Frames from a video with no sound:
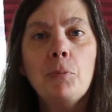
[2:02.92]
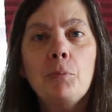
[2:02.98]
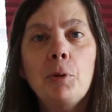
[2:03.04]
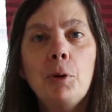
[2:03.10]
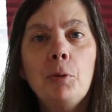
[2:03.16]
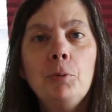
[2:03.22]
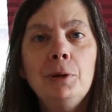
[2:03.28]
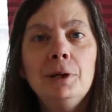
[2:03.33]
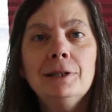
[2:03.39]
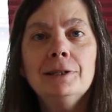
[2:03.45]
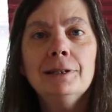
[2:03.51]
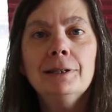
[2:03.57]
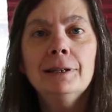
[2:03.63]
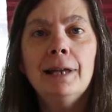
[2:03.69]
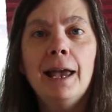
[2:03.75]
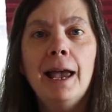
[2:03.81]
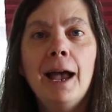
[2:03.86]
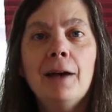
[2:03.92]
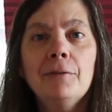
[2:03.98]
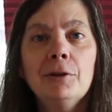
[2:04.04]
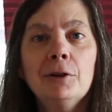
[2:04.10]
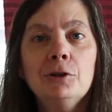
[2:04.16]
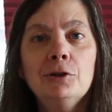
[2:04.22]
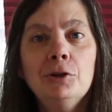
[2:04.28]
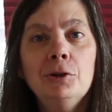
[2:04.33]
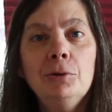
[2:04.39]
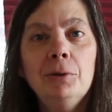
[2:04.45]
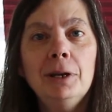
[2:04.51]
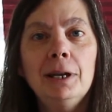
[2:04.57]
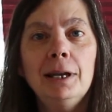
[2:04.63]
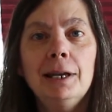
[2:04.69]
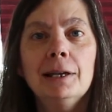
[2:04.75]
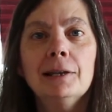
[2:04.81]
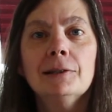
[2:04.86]
but we didn't have a
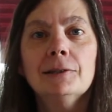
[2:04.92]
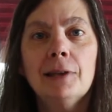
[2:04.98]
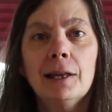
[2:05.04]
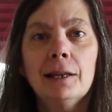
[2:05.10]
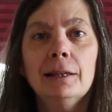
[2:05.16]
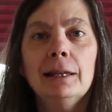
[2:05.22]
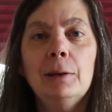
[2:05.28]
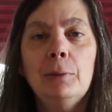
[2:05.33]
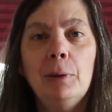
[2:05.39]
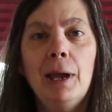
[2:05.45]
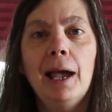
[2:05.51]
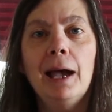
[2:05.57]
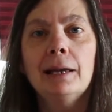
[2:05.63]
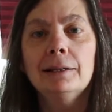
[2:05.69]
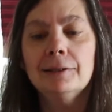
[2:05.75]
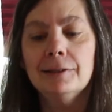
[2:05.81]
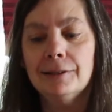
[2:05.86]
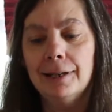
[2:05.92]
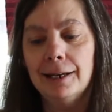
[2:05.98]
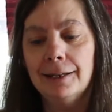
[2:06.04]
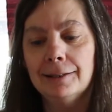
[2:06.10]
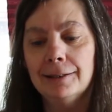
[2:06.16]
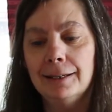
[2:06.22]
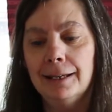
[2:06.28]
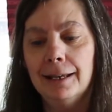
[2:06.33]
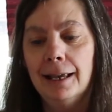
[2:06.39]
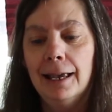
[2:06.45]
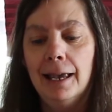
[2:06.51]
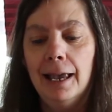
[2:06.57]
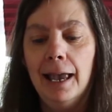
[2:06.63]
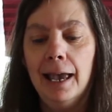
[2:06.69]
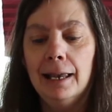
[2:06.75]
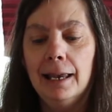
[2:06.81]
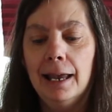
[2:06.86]
Tutti. Suddenly we had a Stacie
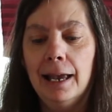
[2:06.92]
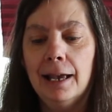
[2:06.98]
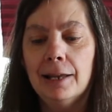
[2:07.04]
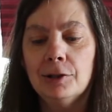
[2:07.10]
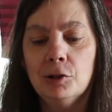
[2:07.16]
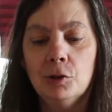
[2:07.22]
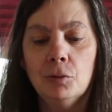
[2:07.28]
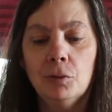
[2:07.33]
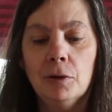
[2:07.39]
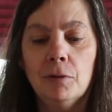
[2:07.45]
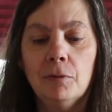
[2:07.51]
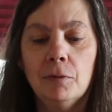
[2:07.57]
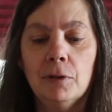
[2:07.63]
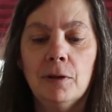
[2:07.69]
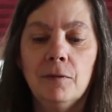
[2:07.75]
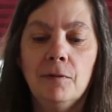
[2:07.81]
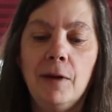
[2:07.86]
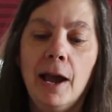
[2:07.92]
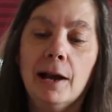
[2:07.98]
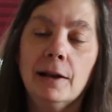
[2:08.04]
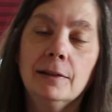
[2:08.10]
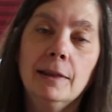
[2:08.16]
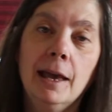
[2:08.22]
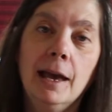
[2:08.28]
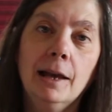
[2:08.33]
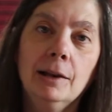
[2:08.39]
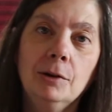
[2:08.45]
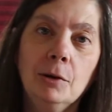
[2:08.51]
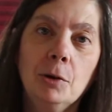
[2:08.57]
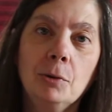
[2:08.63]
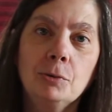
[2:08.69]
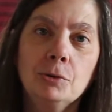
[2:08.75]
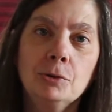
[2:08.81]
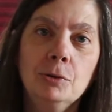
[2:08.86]
and had to live with the fact that
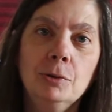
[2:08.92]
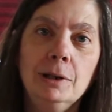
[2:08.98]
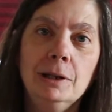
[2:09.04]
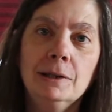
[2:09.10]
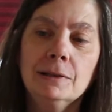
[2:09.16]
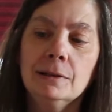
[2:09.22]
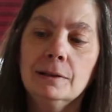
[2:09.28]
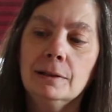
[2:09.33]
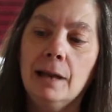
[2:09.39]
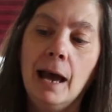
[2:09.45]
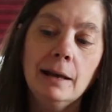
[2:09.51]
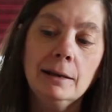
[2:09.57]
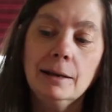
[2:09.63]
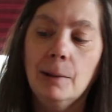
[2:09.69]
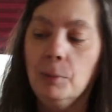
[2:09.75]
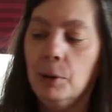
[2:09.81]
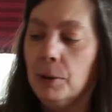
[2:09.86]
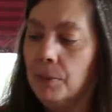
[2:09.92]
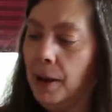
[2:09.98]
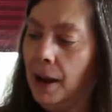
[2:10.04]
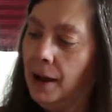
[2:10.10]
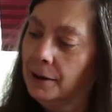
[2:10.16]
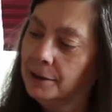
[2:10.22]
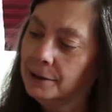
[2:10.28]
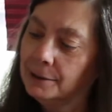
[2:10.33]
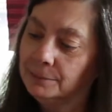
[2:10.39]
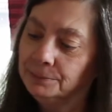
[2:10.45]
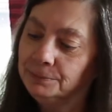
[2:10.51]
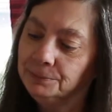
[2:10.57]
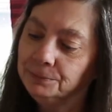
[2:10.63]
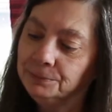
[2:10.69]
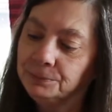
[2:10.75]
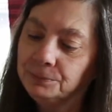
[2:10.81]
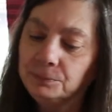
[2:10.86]
no, Tutti's not coming back.
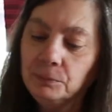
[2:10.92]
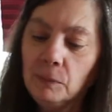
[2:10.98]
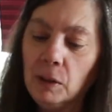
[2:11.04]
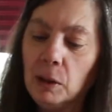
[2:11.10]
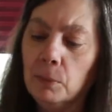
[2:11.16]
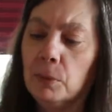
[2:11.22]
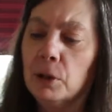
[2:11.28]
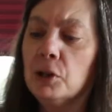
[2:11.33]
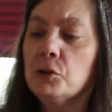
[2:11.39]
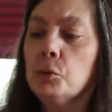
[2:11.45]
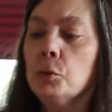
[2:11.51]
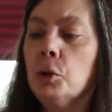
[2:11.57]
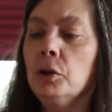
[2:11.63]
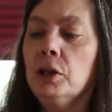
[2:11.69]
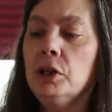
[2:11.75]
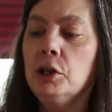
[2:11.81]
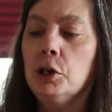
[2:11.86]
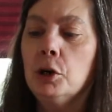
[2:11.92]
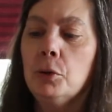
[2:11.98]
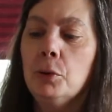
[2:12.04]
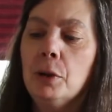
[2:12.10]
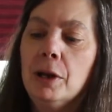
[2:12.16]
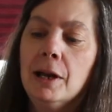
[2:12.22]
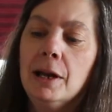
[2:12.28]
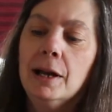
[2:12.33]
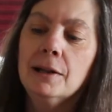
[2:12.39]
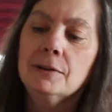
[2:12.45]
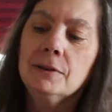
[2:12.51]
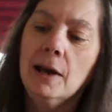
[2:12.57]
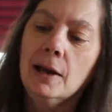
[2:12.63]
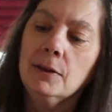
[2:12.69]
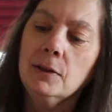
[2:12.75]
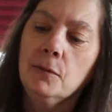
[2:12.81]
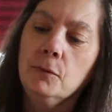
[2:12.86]
But it's really cute. It's
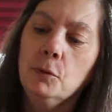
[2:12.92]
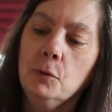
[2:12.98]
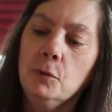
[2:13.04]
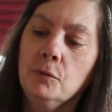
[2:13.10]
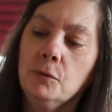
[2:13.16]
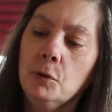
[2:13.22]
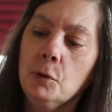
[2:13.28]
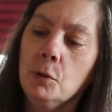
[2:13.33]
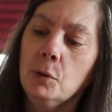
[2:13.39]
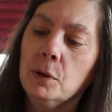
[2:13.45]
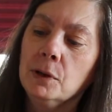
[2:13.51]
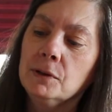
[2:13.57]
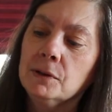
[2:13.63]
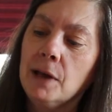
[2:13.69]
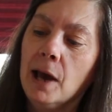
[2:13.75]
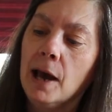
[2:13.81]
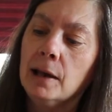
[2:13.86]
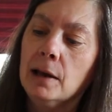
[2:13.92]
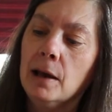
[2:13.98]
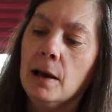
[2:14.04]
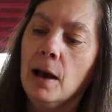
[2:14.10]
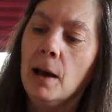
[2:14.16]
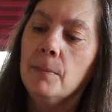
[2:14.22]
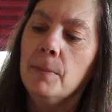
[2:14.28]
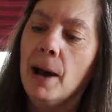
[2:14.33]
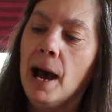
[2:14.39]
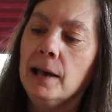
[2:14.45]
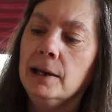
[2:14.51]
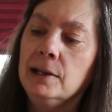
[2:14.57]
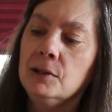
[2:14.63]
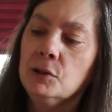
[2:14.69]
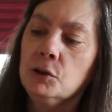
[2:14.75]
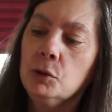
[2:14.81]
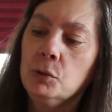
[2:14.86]
got the foo-foo, it's got a
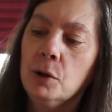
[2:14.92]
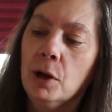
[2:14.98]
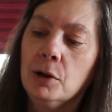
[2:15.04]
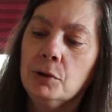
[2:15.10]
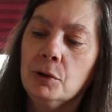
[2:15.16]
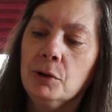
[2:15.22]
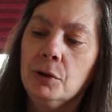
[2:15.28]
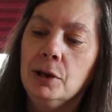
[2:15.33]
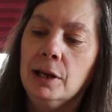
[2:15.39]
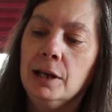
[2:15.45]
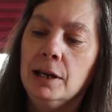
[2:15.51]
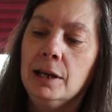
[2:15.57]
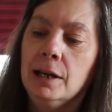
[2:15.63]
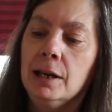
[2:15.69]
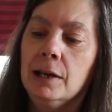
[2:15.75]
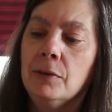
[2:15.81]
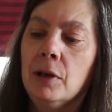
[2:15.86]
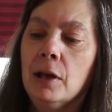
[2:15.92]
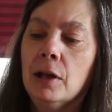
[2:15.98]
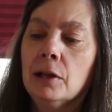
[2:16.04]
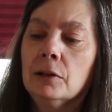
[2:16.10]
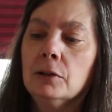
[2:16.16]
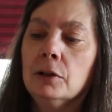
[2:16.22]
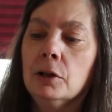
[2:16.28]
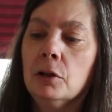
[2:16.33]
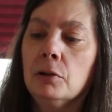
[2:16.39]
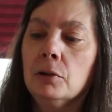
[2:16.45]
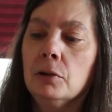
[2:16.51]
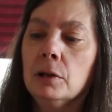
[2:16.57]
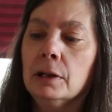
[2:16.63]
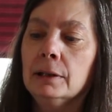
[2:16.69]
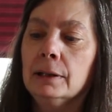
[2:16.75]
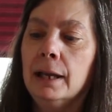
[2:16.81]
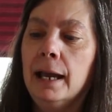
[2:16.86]
bodysuit underneath,
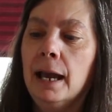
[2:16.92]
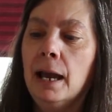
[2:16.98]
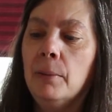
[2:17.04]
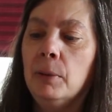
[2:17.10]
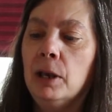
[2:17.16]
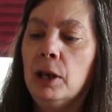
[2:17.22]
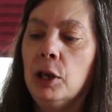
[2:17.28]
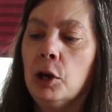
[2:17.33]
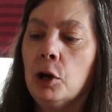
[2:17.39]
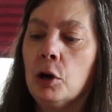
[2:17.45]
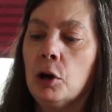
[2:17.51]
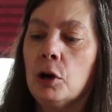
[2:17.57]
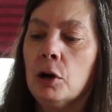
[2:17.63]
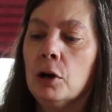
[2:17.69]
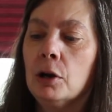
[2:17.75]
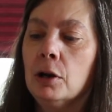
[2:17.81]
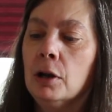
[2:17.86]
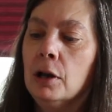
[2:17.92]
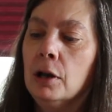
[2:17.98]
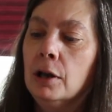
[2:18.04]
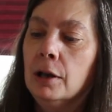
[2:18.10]
little glam here.